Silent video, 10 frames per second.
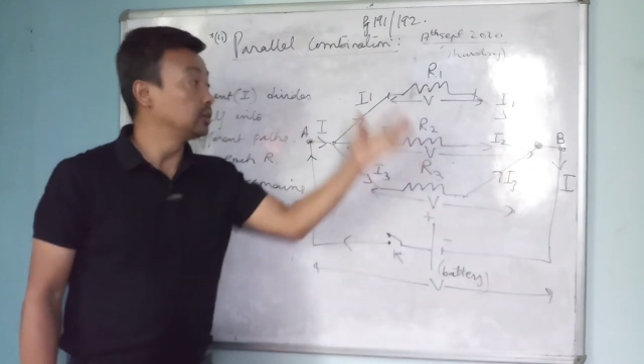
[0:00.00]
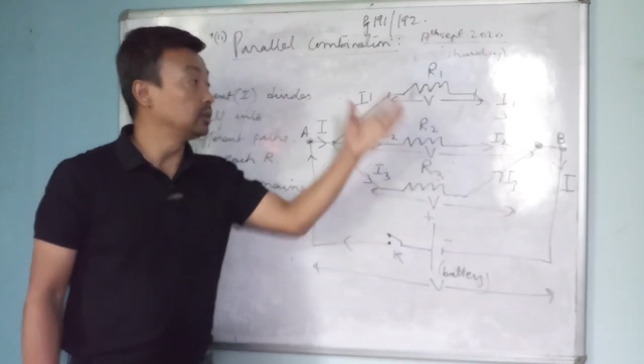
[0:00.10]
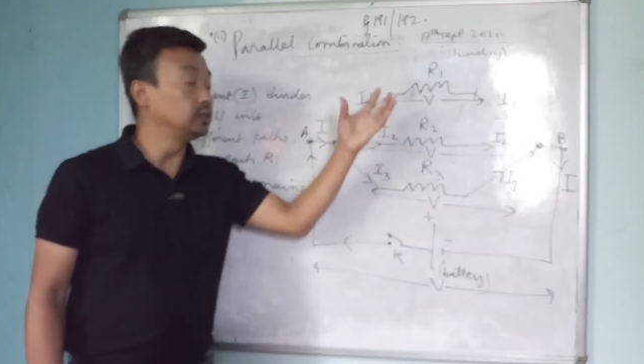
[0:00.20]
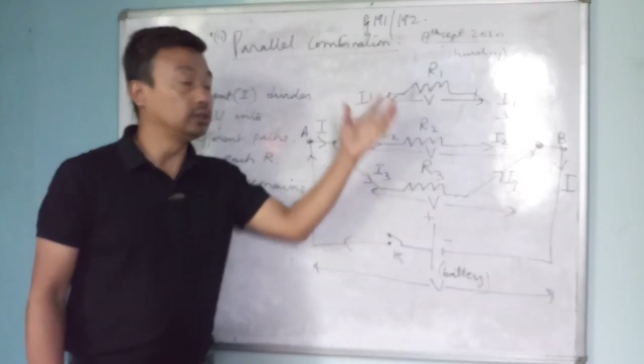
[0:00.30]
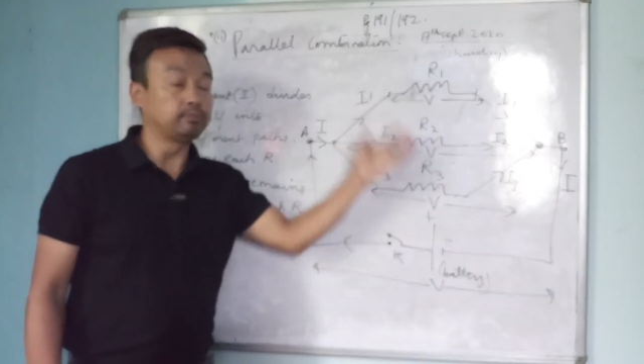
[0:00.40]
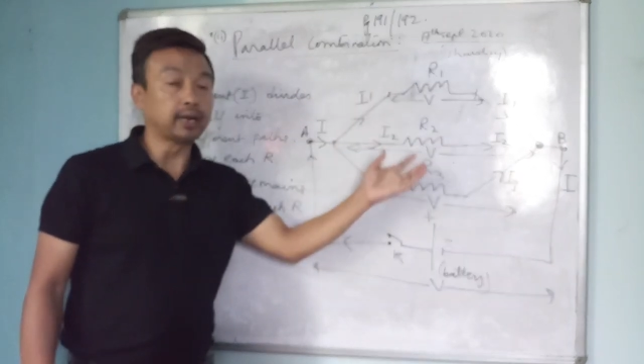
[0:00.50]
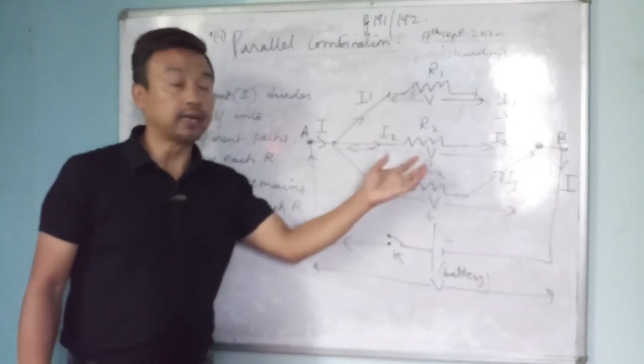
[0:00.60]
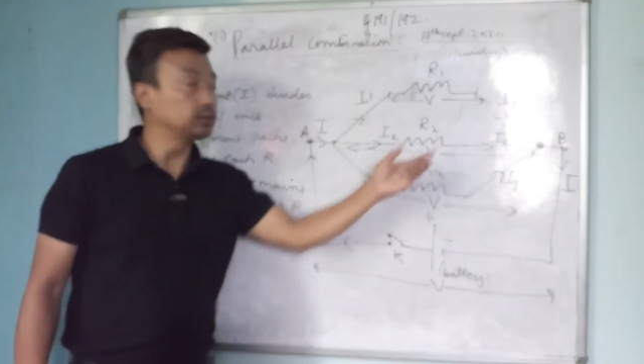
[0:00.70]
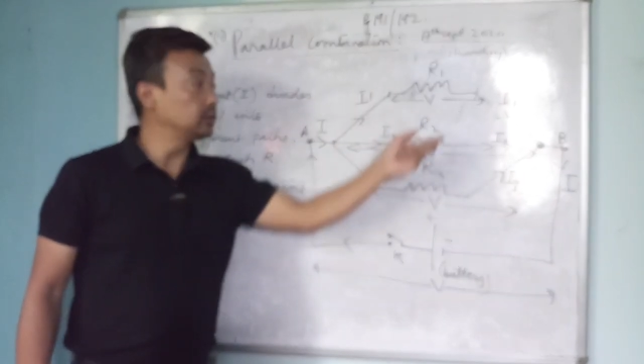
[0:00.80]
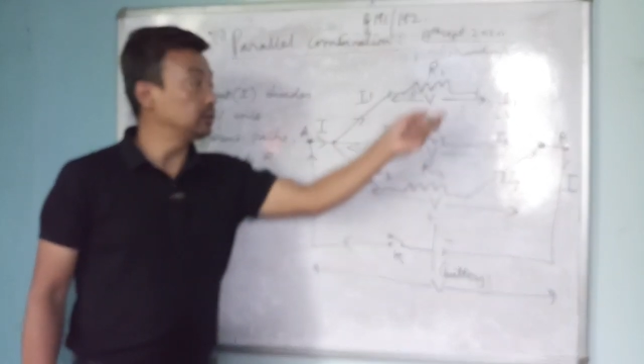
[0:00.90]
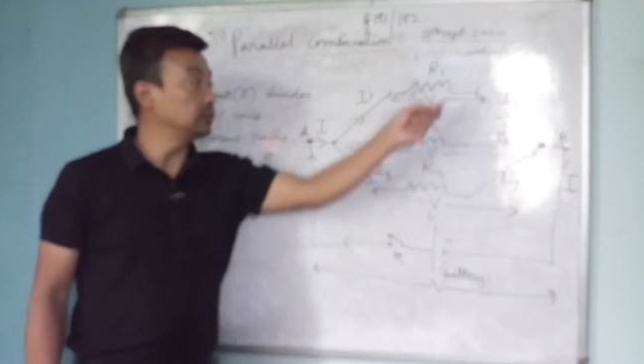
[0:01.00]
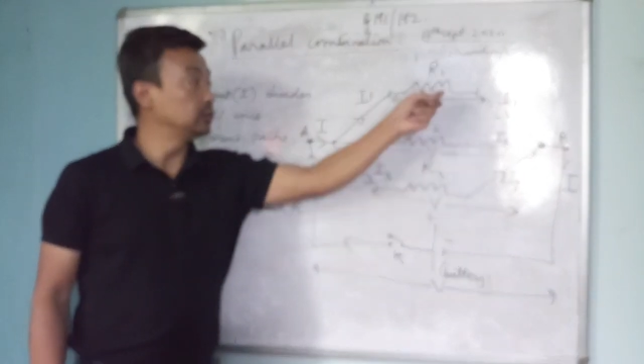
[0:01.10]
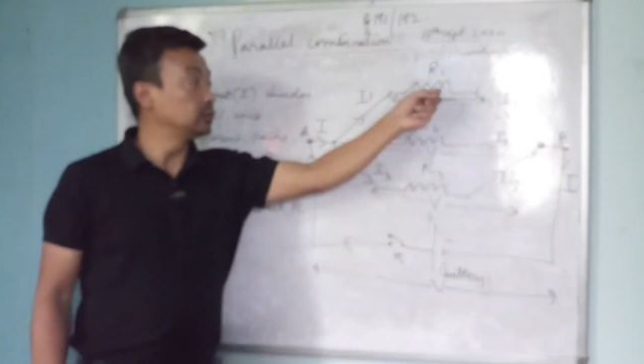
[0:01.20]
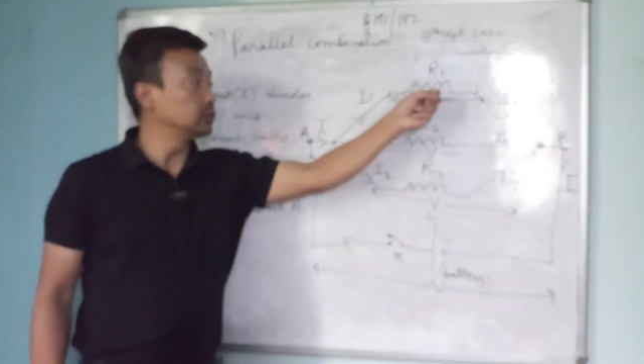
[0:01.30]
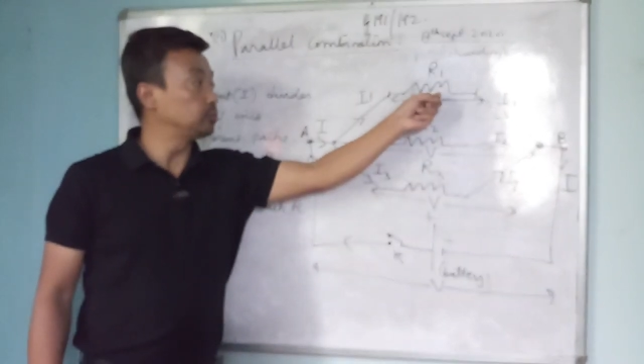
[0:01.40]
In the parallel
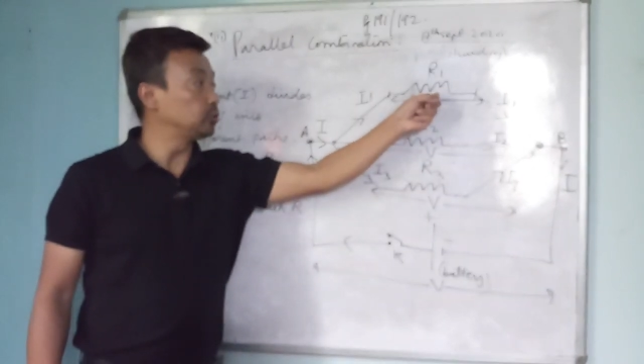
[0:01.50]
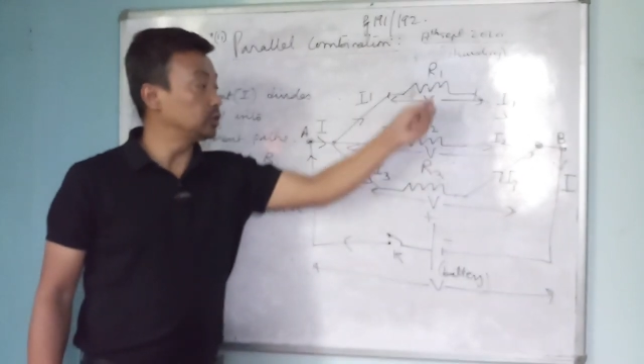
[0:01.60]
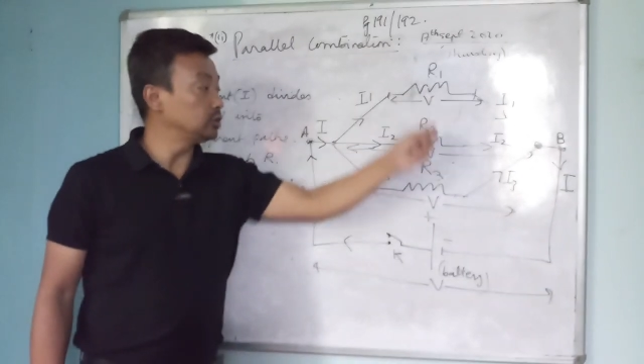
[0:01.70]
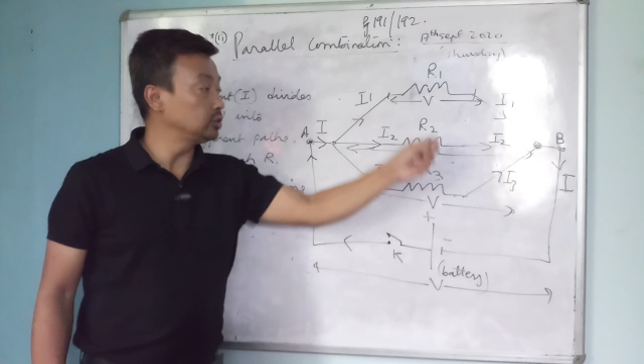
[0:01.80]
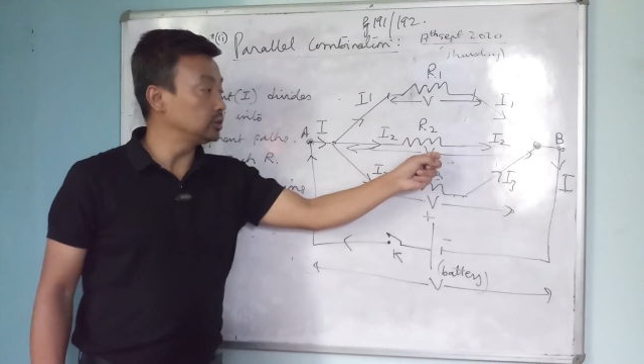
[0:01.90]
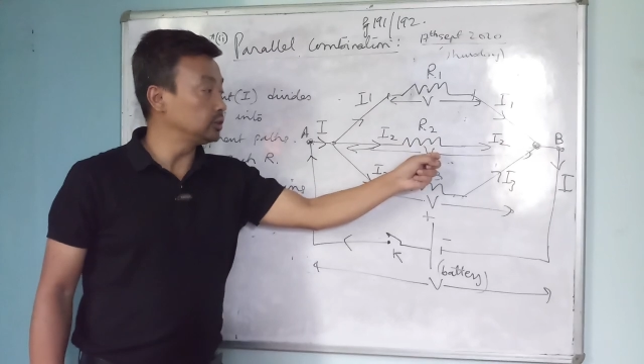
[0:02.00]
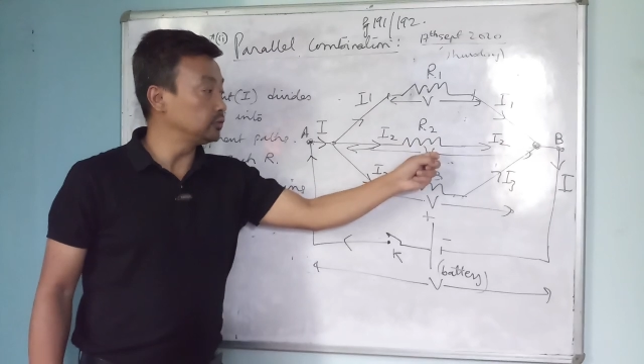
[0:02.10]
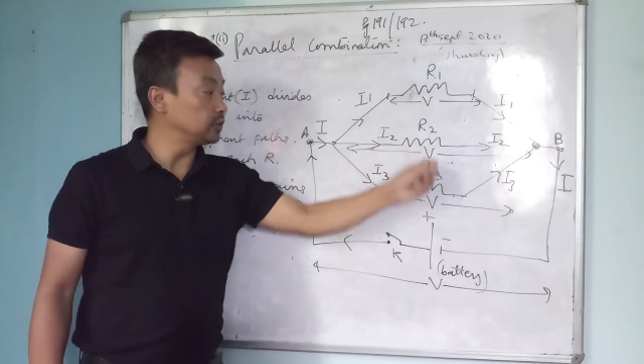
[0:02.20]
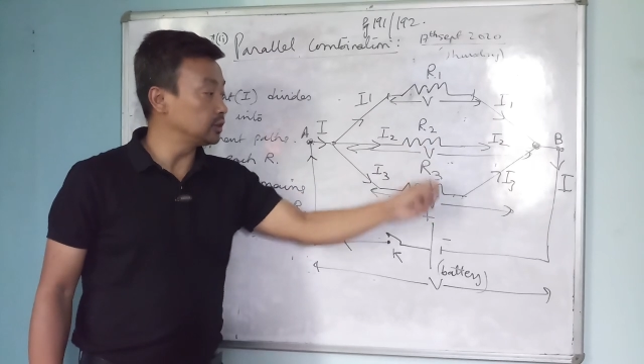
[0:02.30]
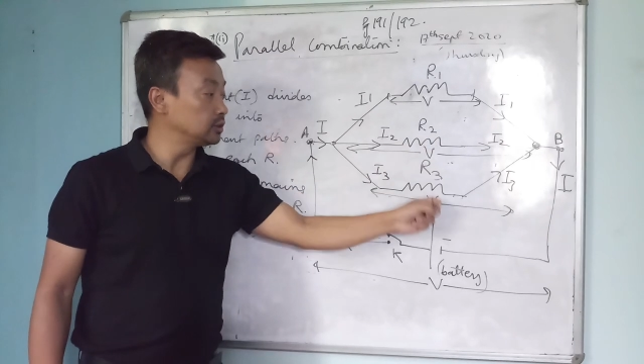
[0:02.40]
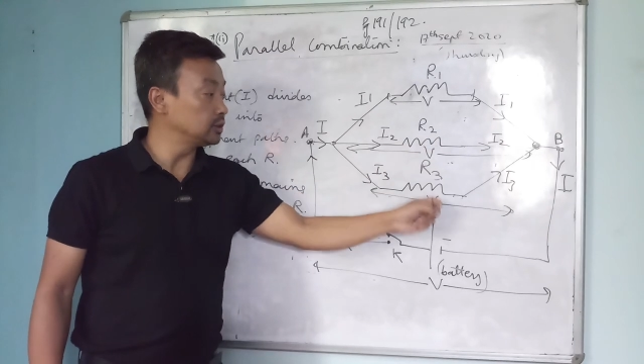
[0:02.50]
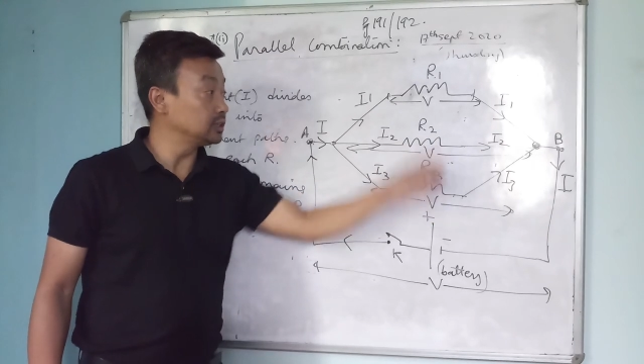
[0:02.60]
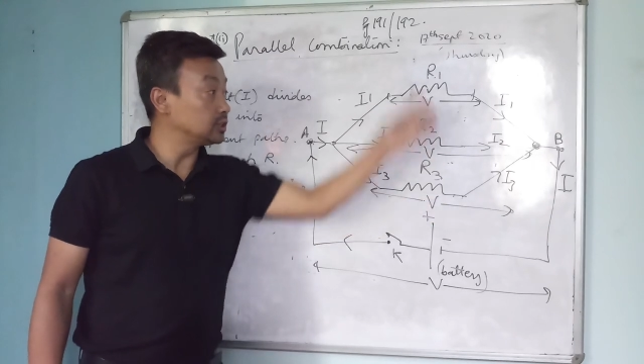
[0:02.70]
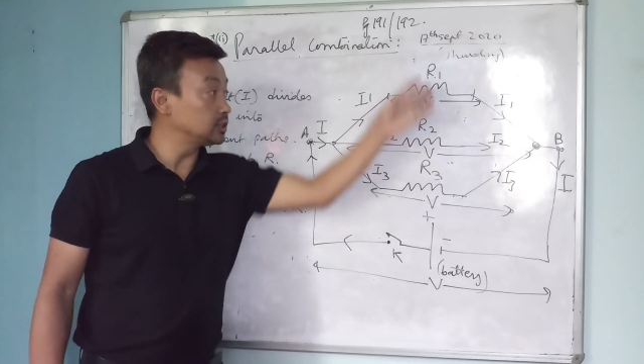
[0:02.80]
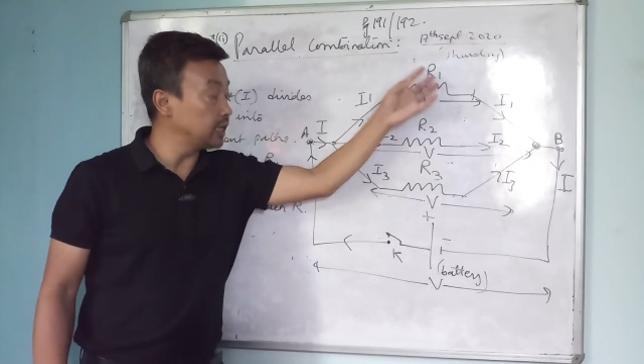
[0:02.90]
the potential difference
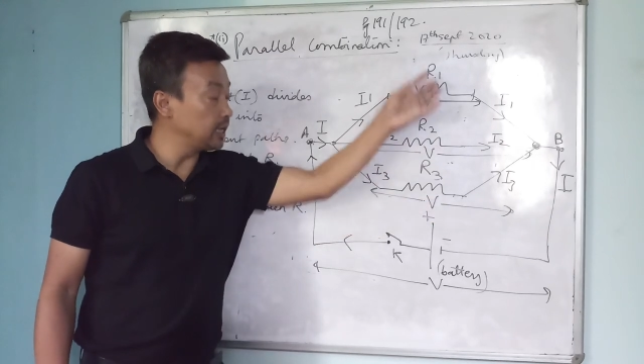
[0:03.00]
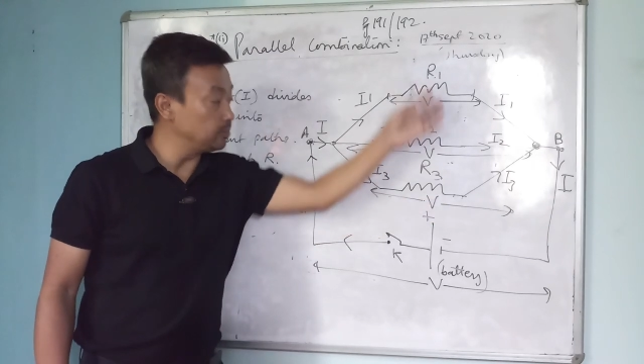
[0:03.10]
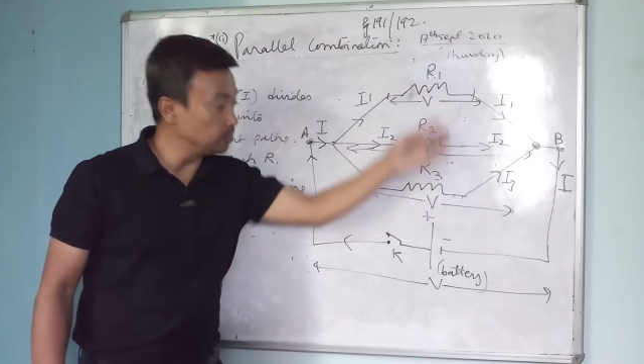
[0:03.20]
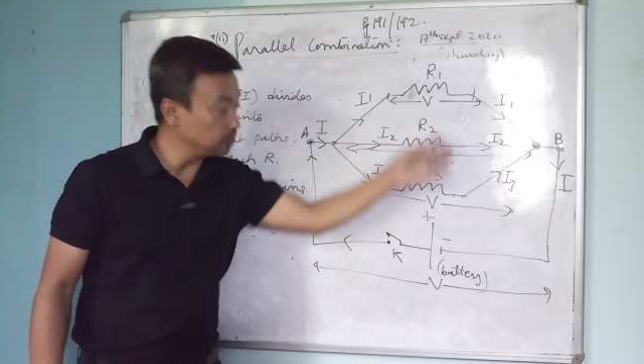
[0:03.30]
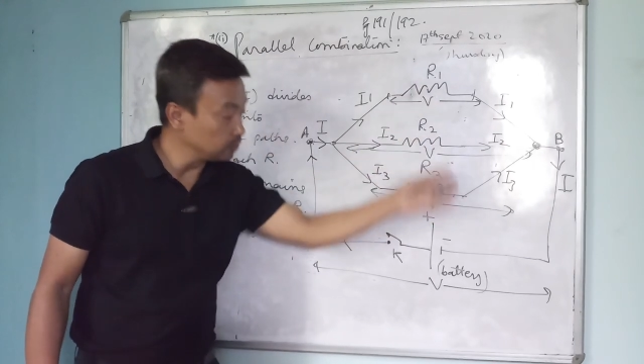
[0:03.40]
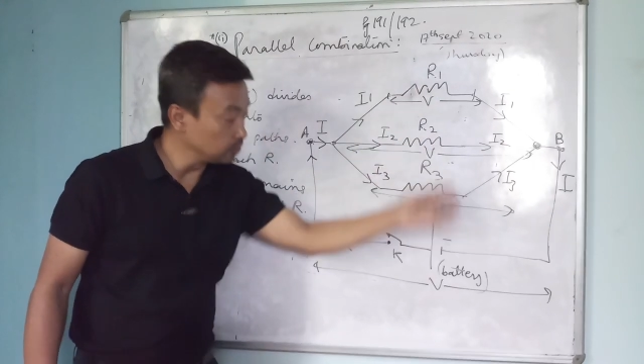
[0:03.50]
is same